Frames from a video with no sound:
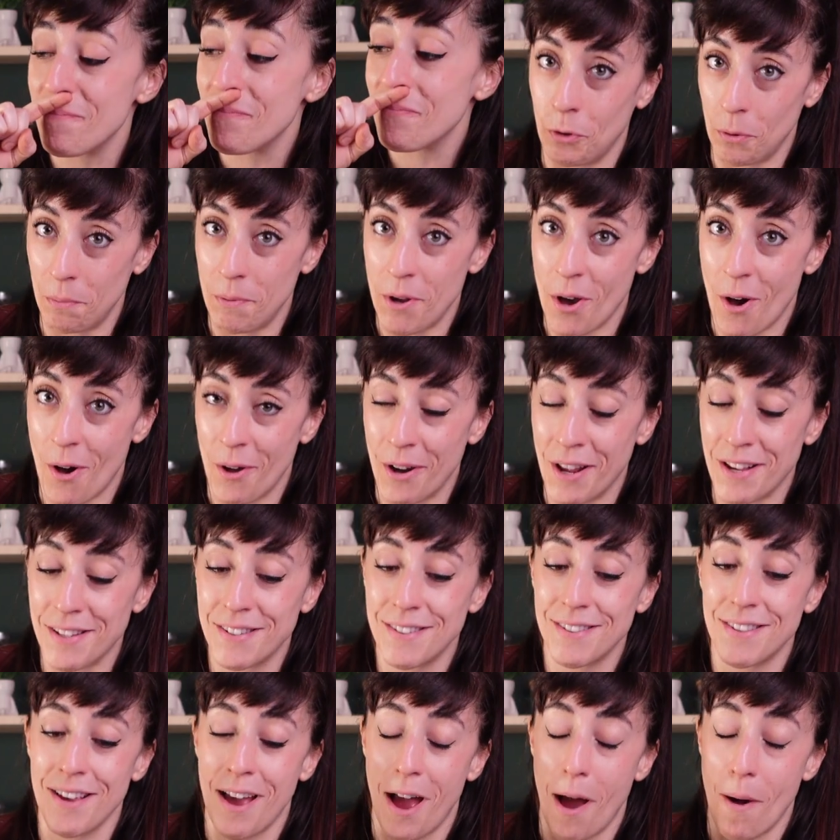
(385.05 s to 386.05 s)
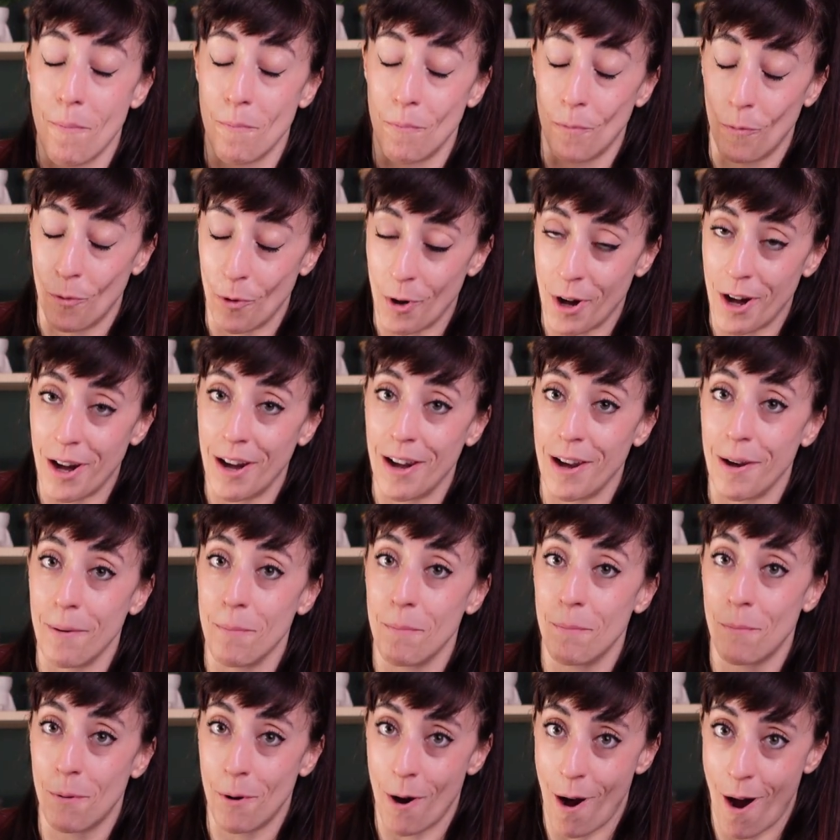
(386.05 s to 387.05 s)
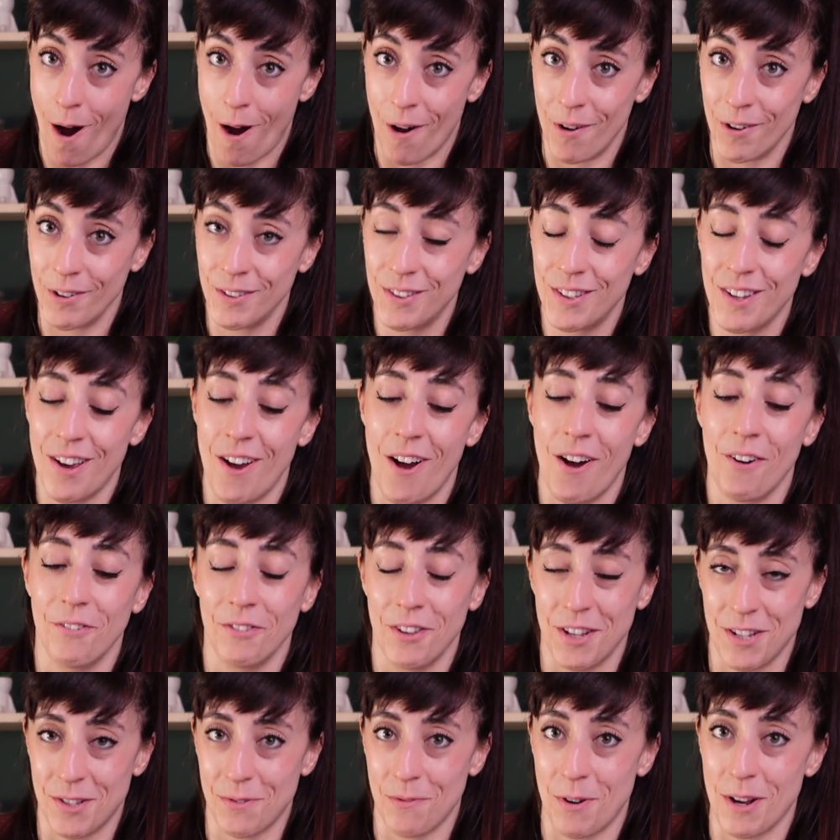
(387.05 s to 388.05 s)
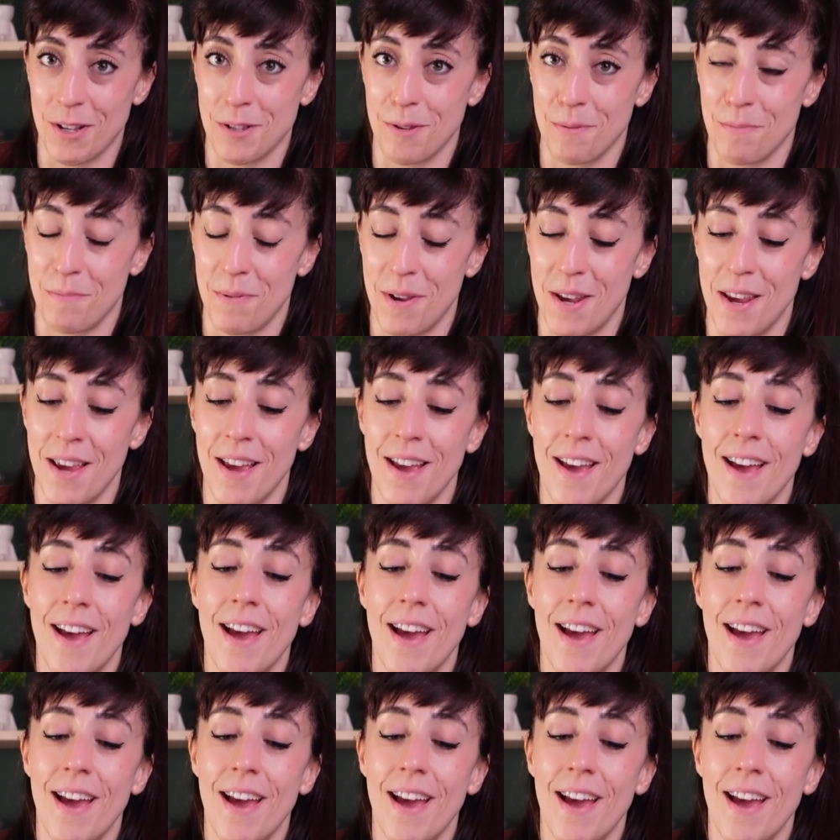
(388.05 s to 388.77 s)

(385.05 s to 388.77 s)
To be honest, I'm really proud of this recipe,